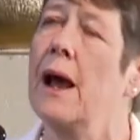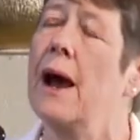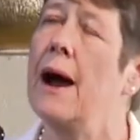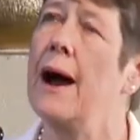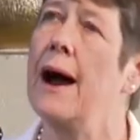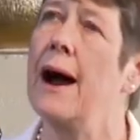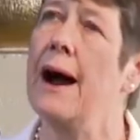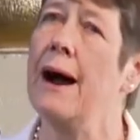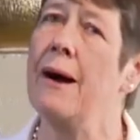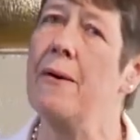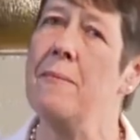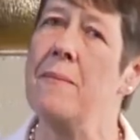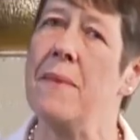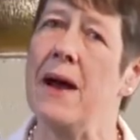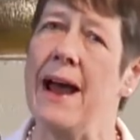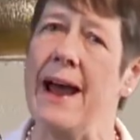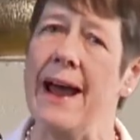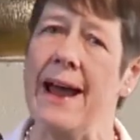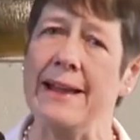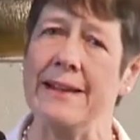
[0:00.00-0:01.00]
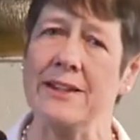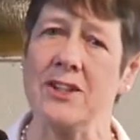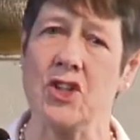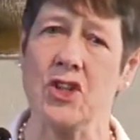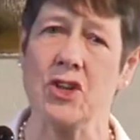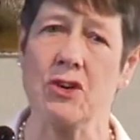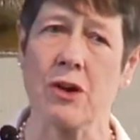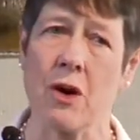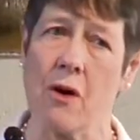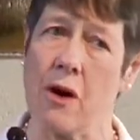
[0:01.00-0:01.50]
and
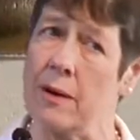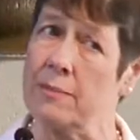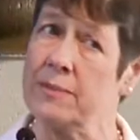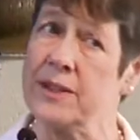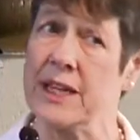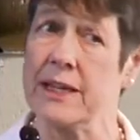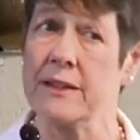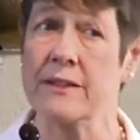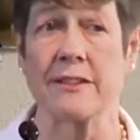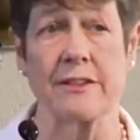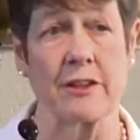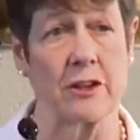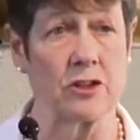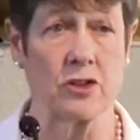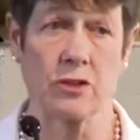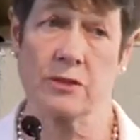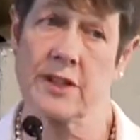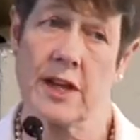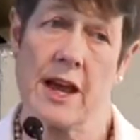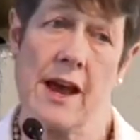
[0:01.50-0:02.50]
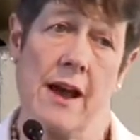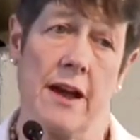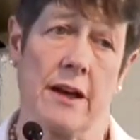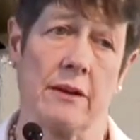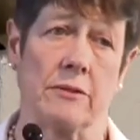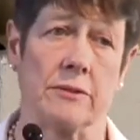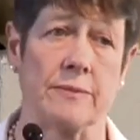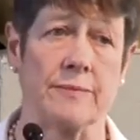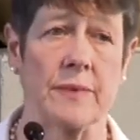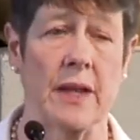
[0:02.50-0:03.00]
you go up and down the social
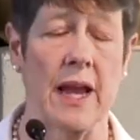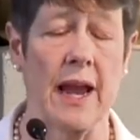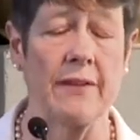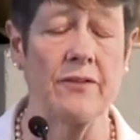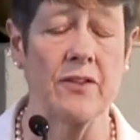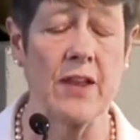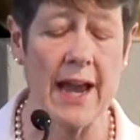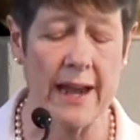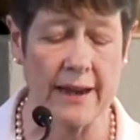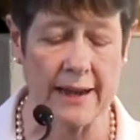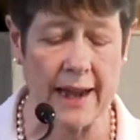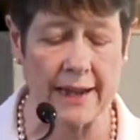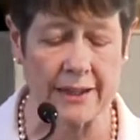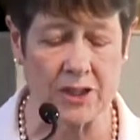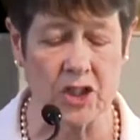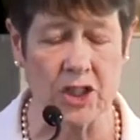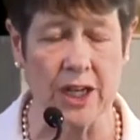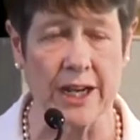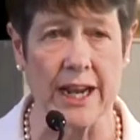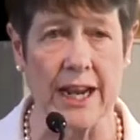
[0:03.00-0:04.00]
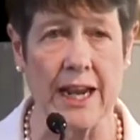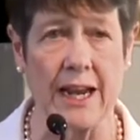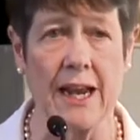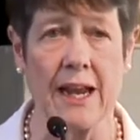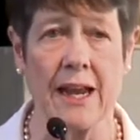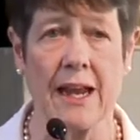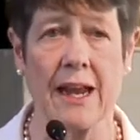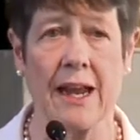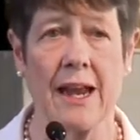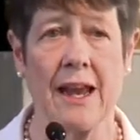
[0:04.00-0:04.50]
scale. And that actually
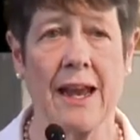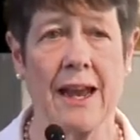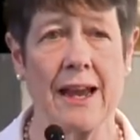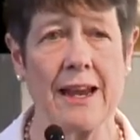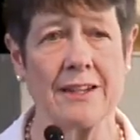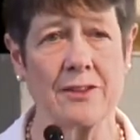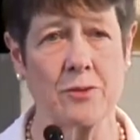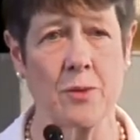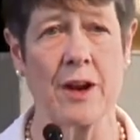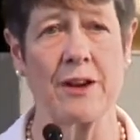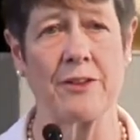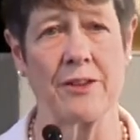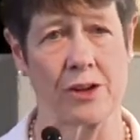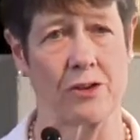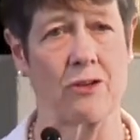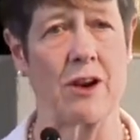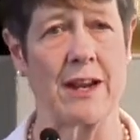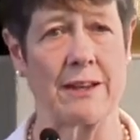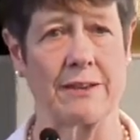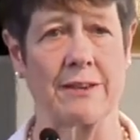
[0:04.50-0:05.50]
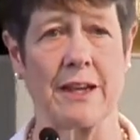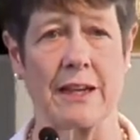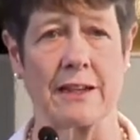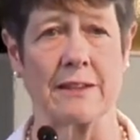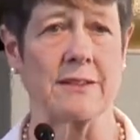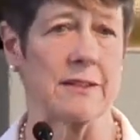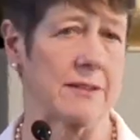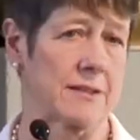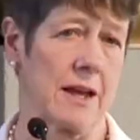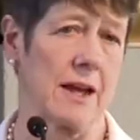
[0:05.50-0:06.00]
is one of the great
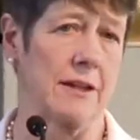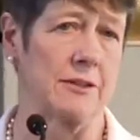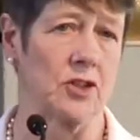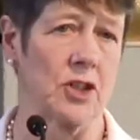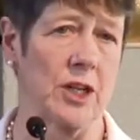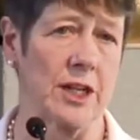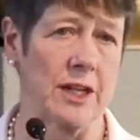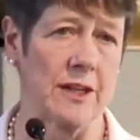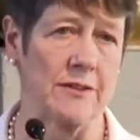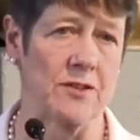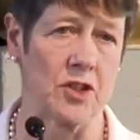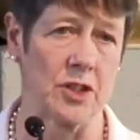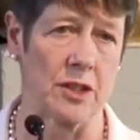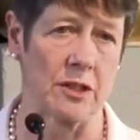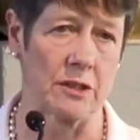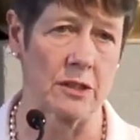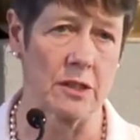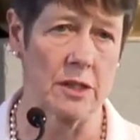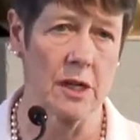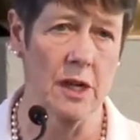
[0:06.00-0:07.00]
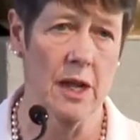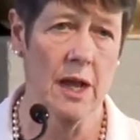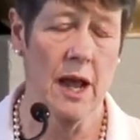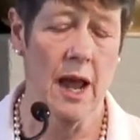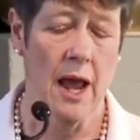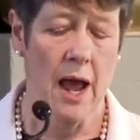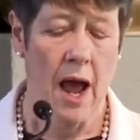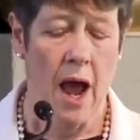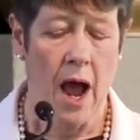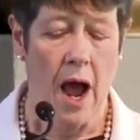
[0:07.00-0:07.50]
things this country gives you.
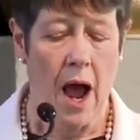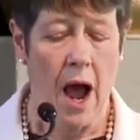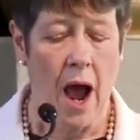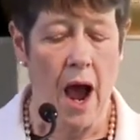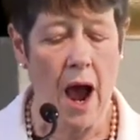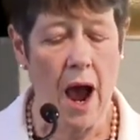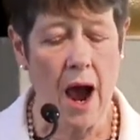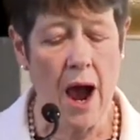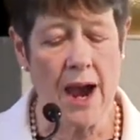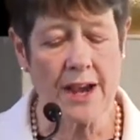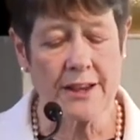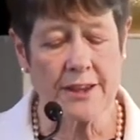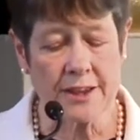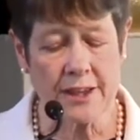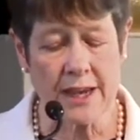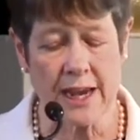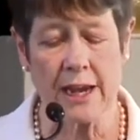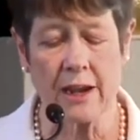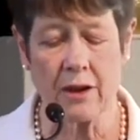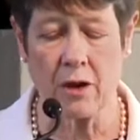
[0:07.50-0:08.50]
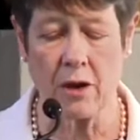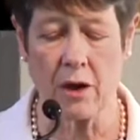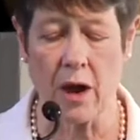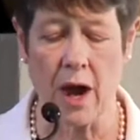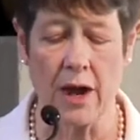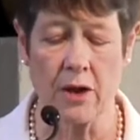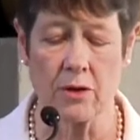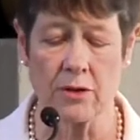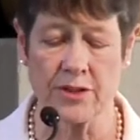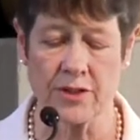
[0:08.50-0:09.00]
I think
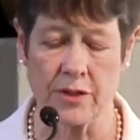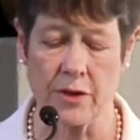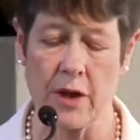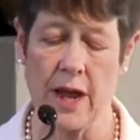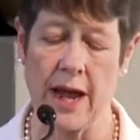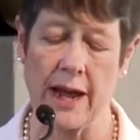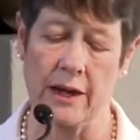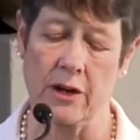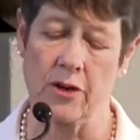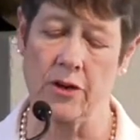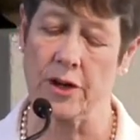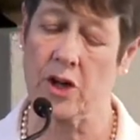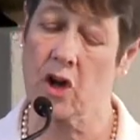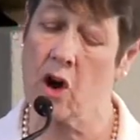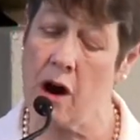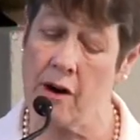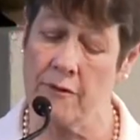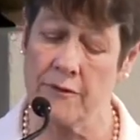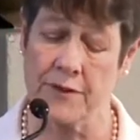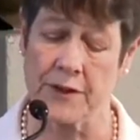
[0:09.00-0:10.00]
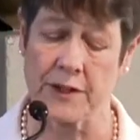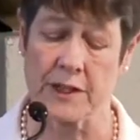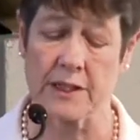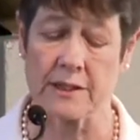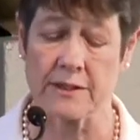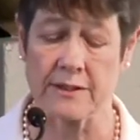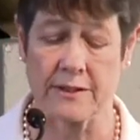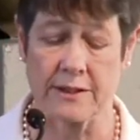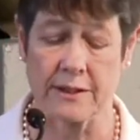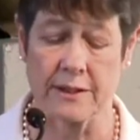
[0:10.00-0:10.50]
I also had a lot of
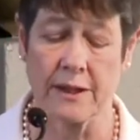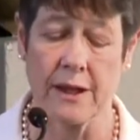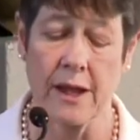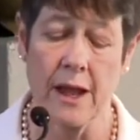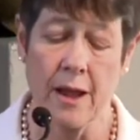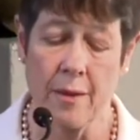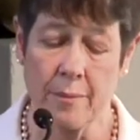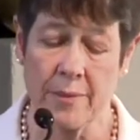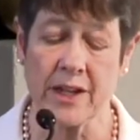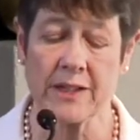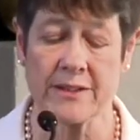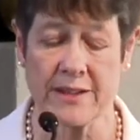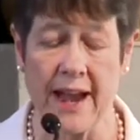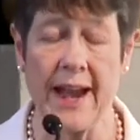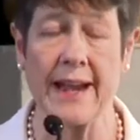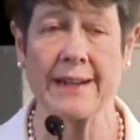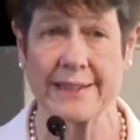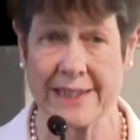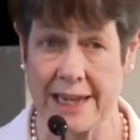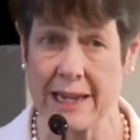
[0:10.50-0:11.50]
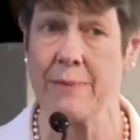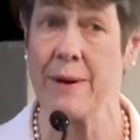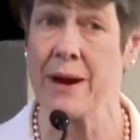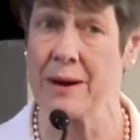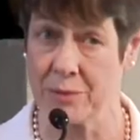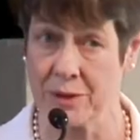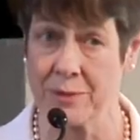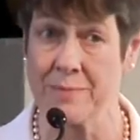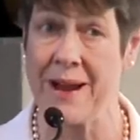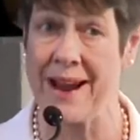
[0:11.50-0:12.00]
confidence because I had to keep
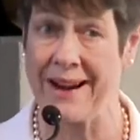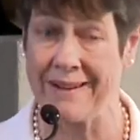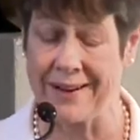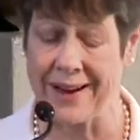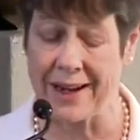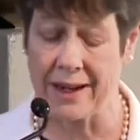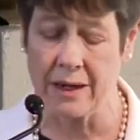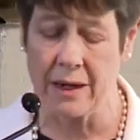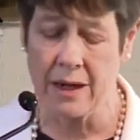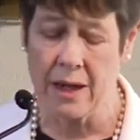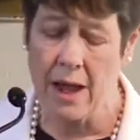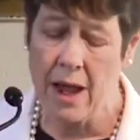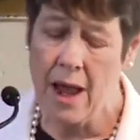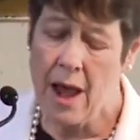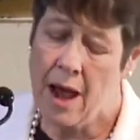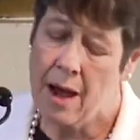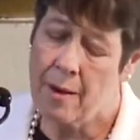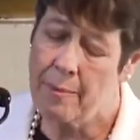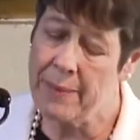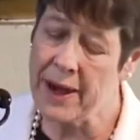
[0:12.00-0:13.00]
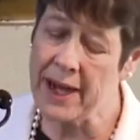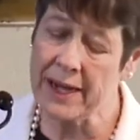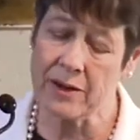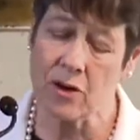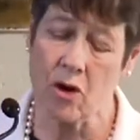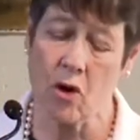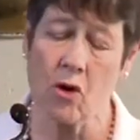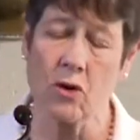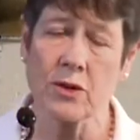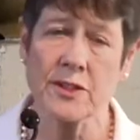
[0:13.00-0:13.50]
up with Marion, but
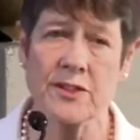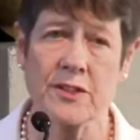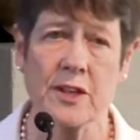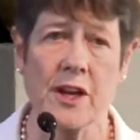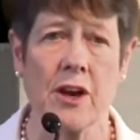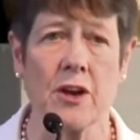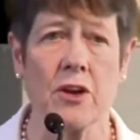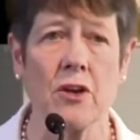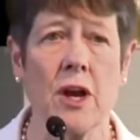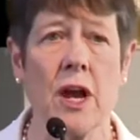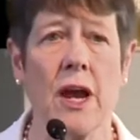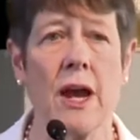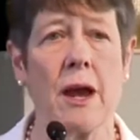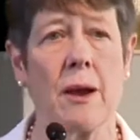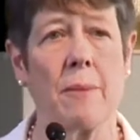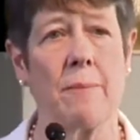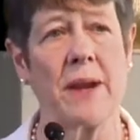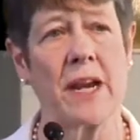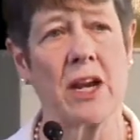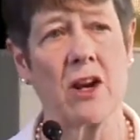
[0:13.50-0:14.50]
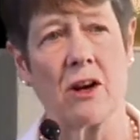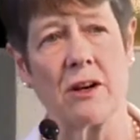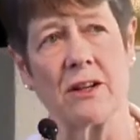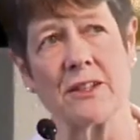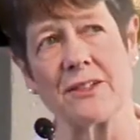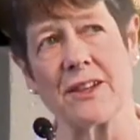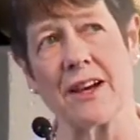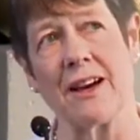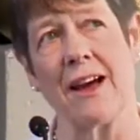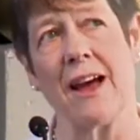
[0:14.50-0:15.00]
also
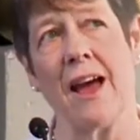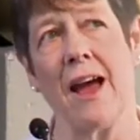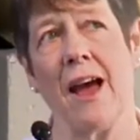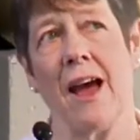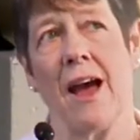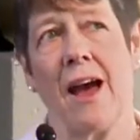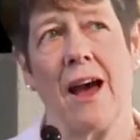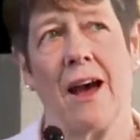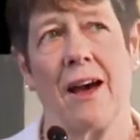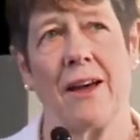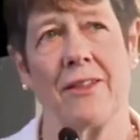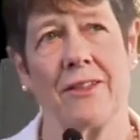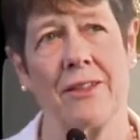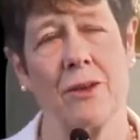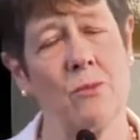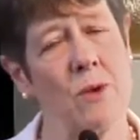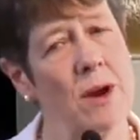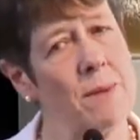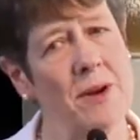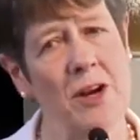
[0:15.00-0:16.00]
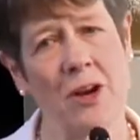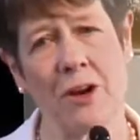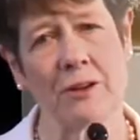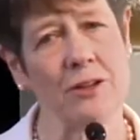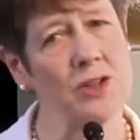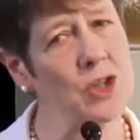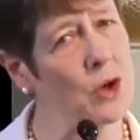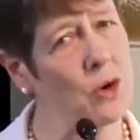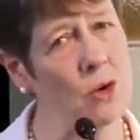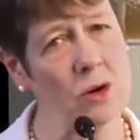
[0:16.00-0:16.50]
because the women who
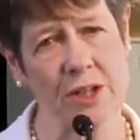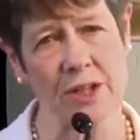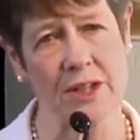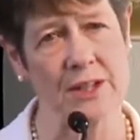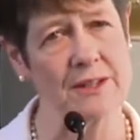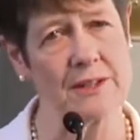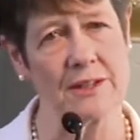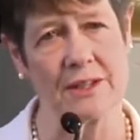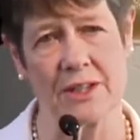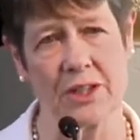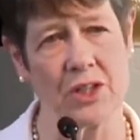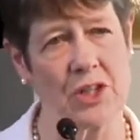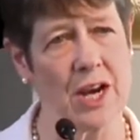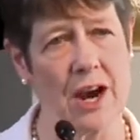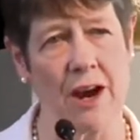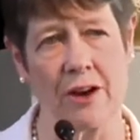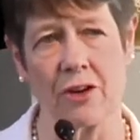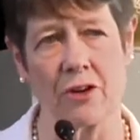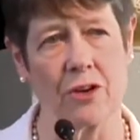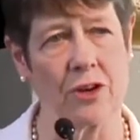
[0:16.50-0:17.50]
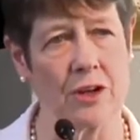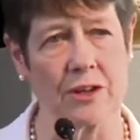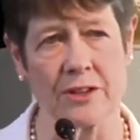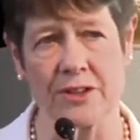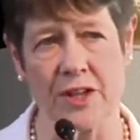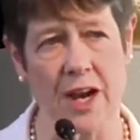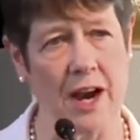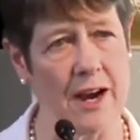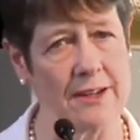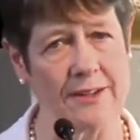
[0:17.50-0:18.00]
taught us at Otago Girls
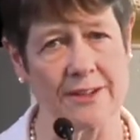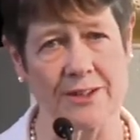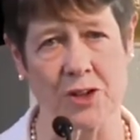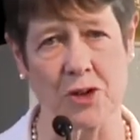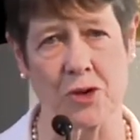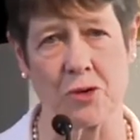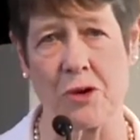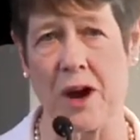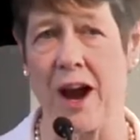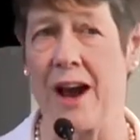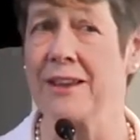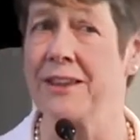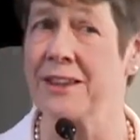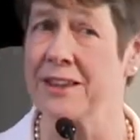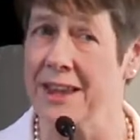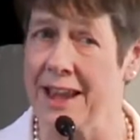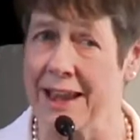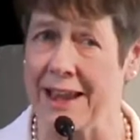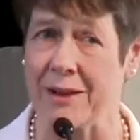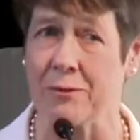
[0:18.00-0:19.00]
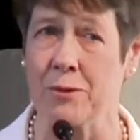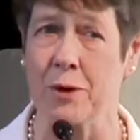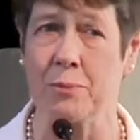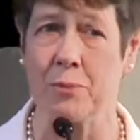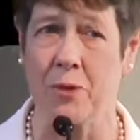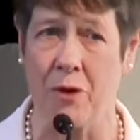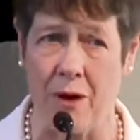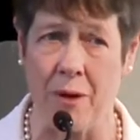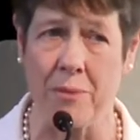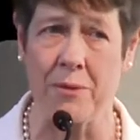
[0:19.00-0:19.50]
High School, I think, were
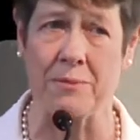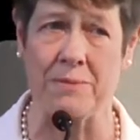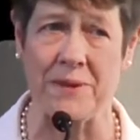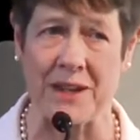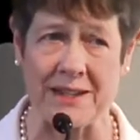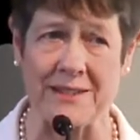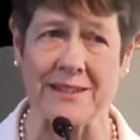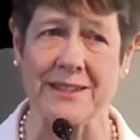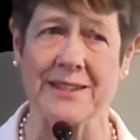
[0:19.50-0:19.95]
probably